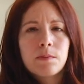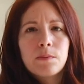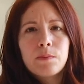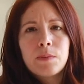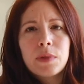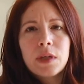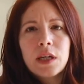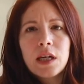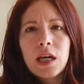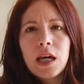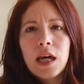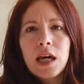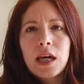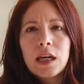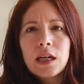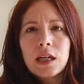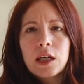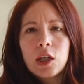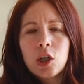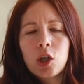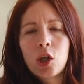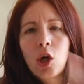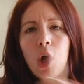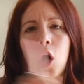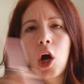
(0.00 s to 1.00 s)
being
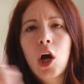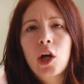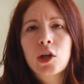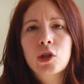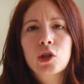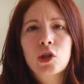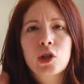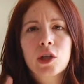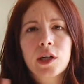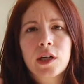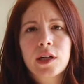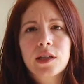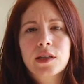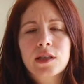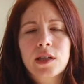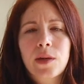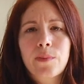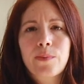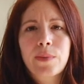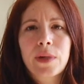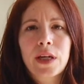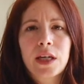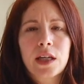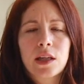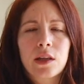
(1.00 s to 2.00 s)
conscious
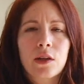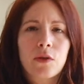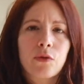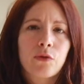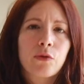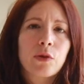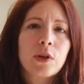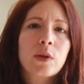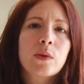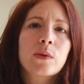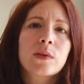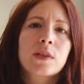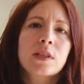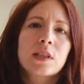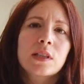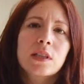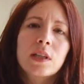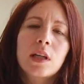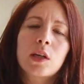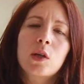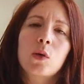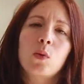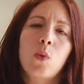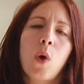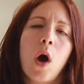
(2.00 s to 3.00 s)
and being in the frequency
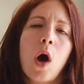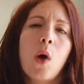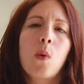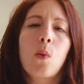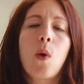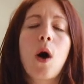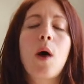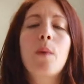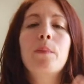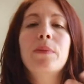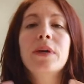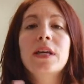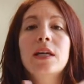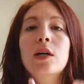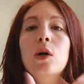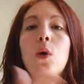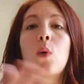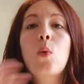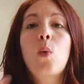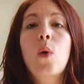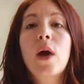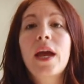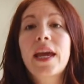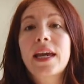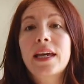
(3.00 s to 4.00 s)
that you want while being
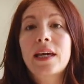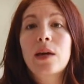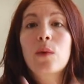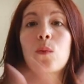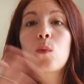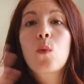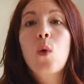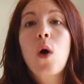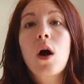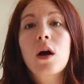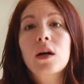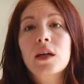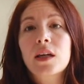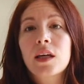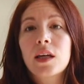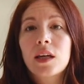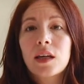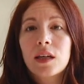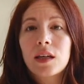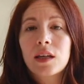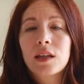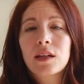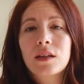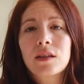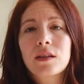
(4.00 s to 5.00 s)
awake and
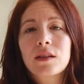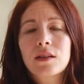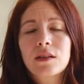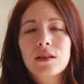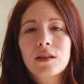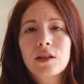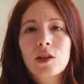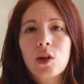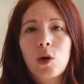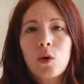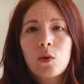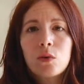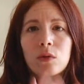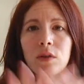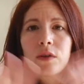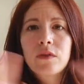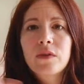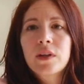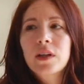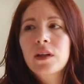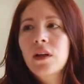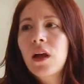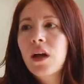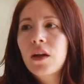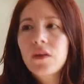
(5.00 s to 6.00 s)
walking and, you know,
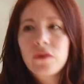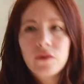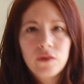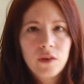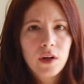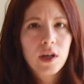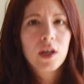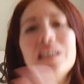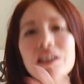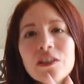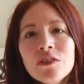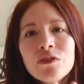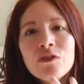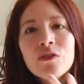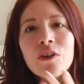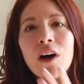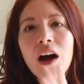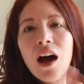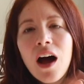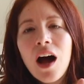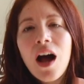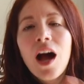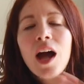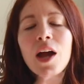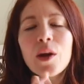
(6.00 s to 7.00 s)
living life. If
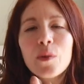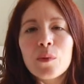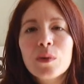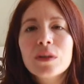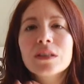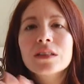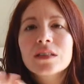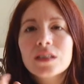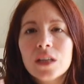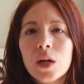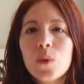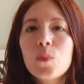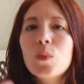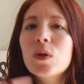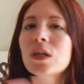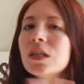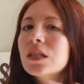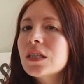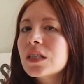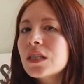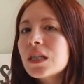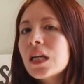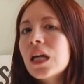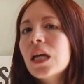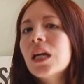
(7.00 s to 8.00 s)
I was someone
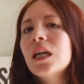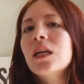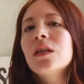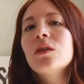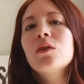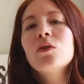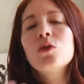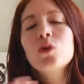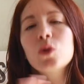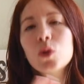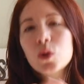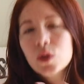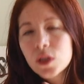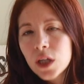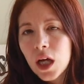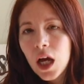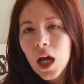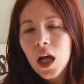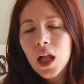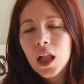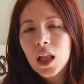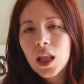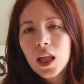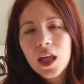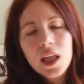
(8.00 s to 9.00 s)
staying at this
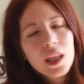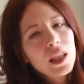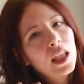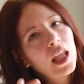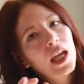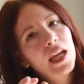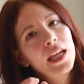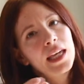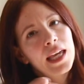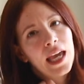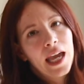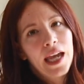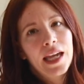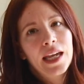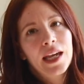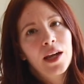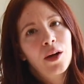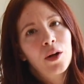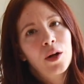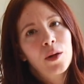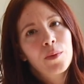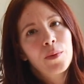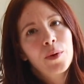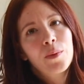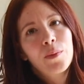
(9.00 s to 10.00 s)
hotel and like hanging
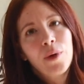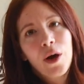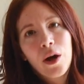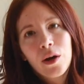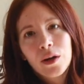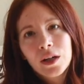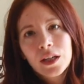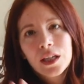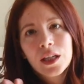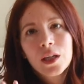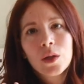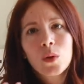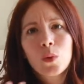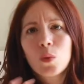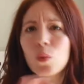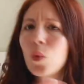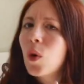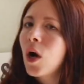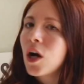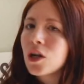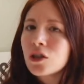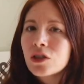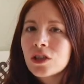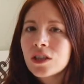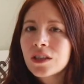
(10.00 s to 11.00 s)
out on my balcony
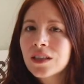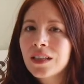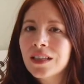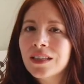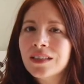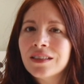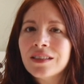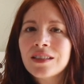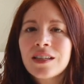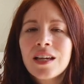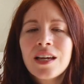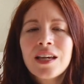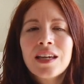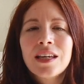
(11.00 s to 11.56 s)
watching this,